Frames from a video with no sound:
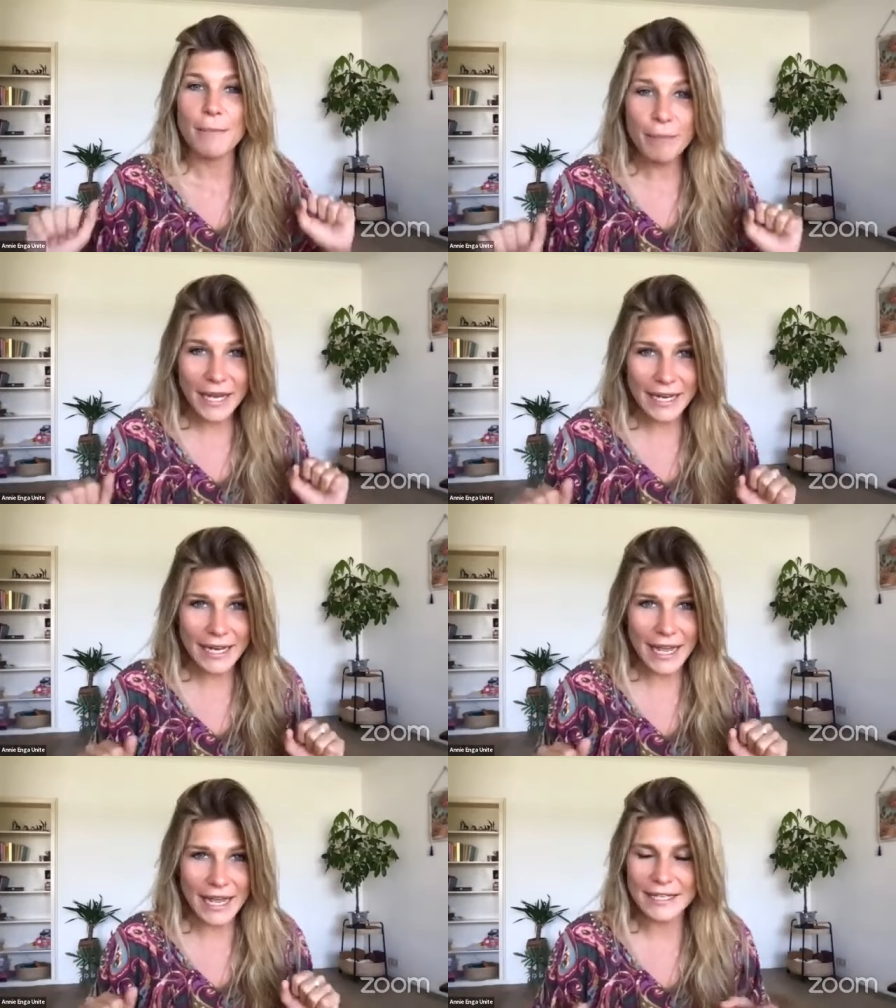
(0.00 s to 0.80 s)

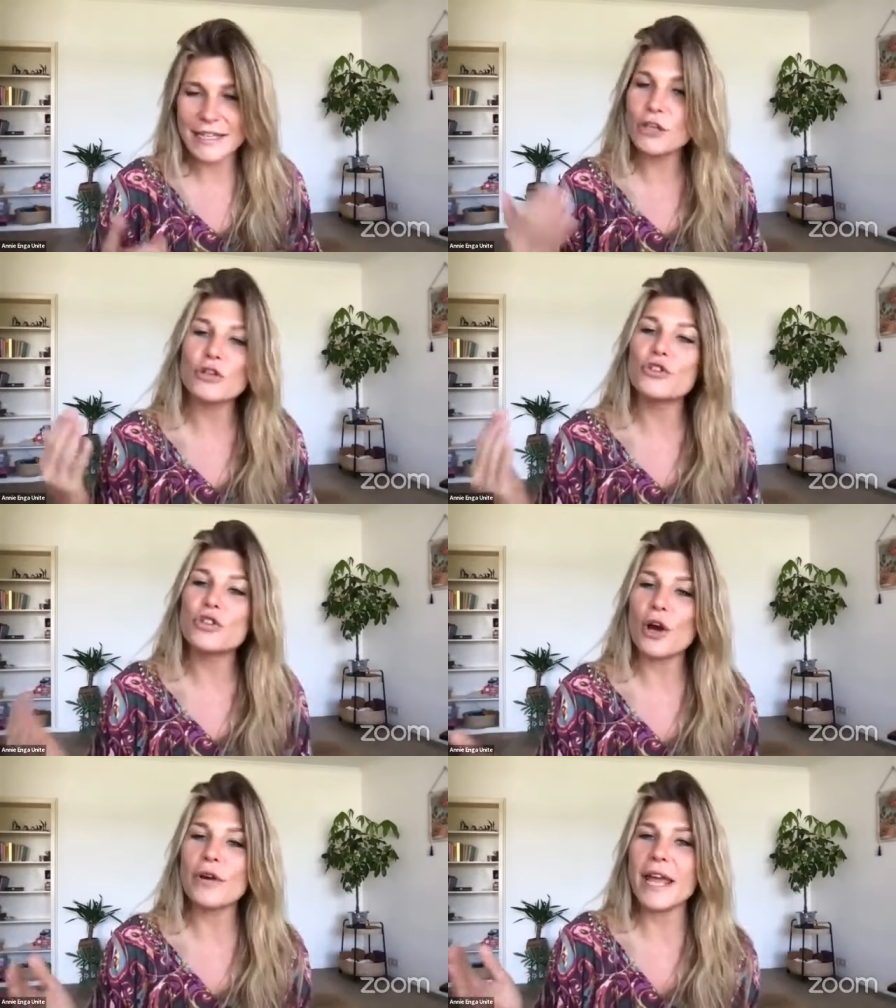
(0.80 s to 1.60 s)
meaning that you
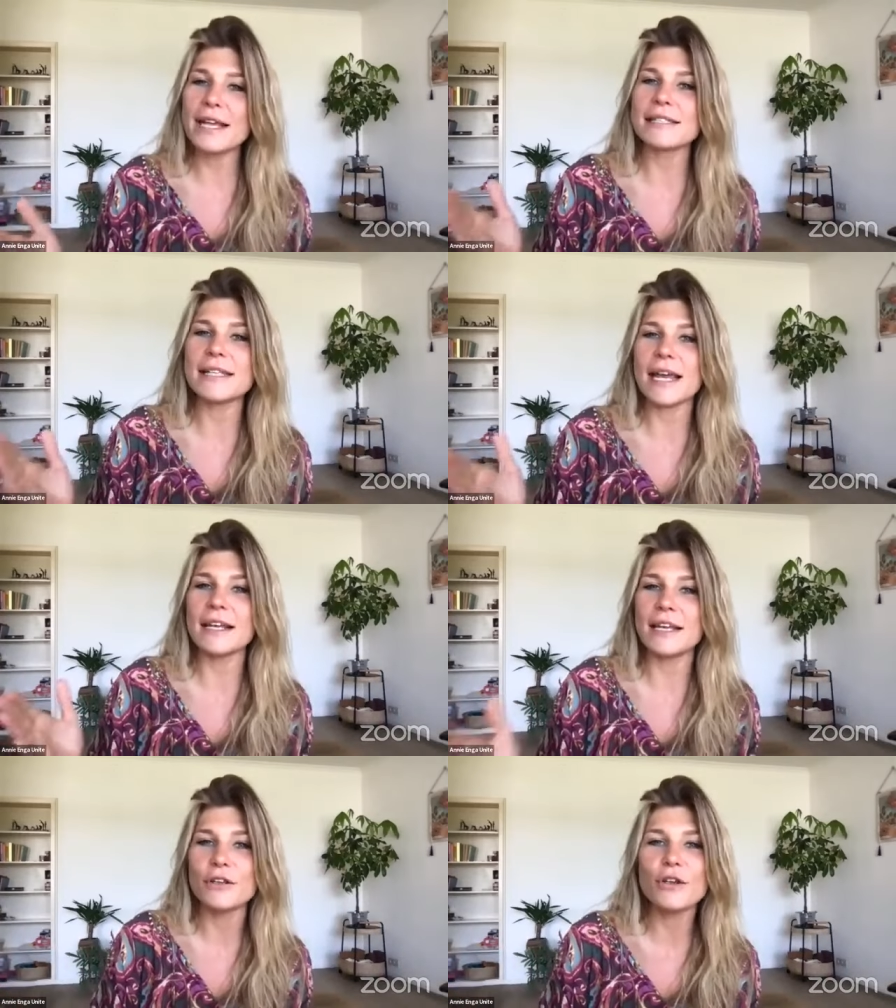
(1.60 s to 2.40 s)
don't
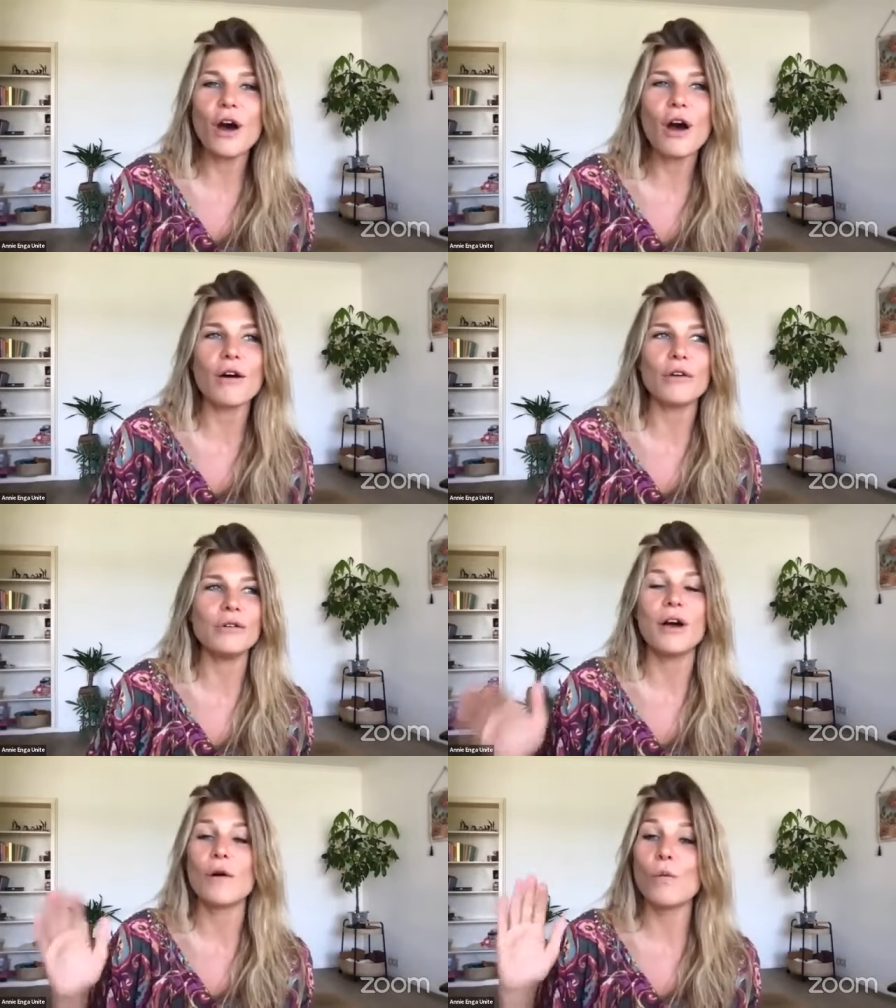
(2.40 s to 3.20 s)
exactly
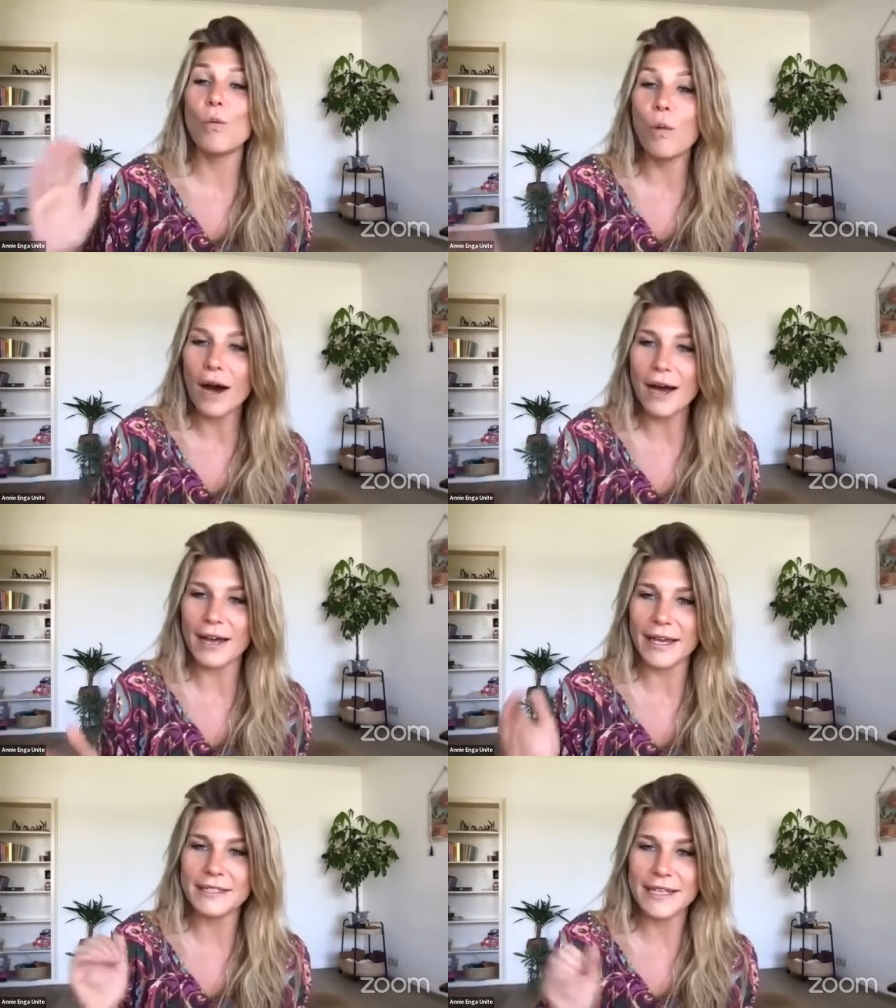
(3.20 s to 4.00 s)
know
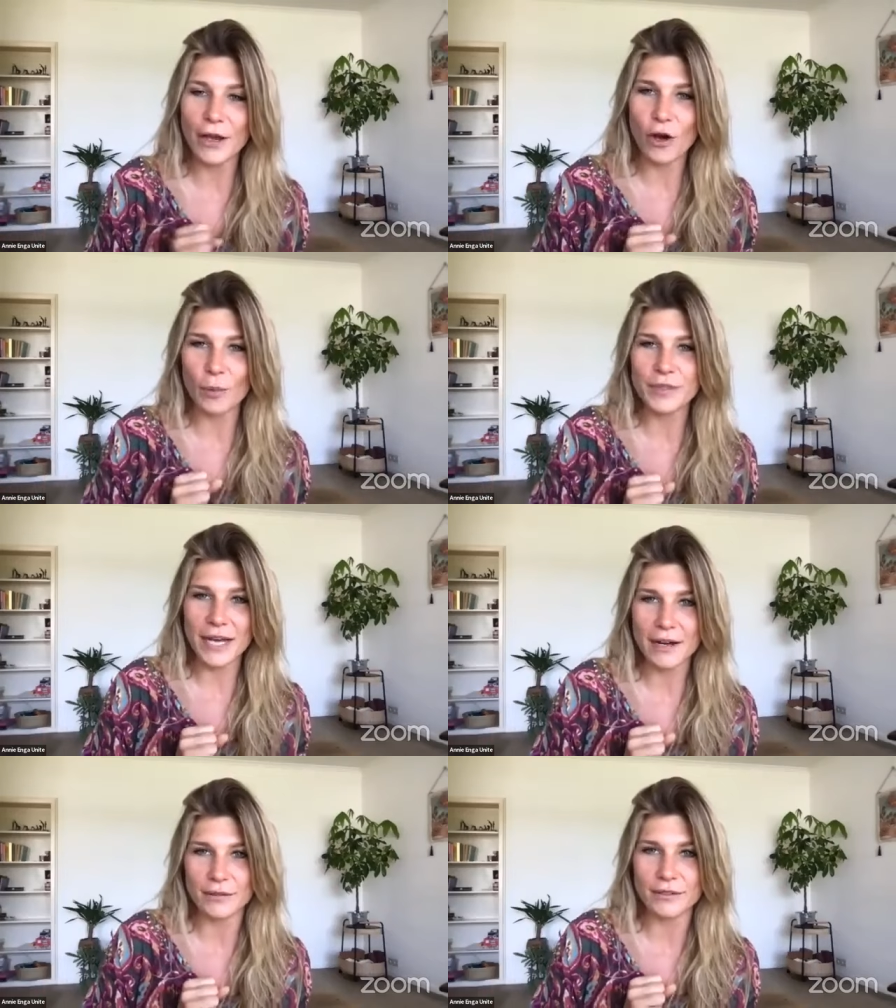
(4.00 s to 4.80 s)
why they opt
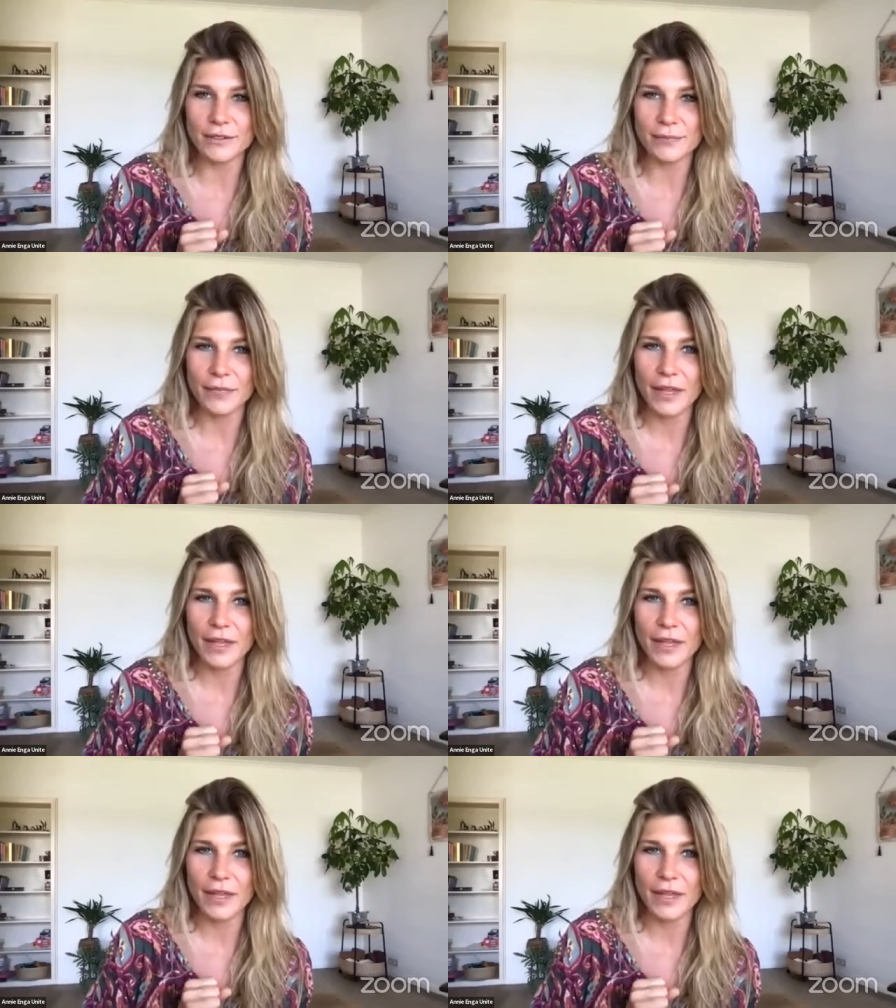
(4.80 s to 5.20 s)
out.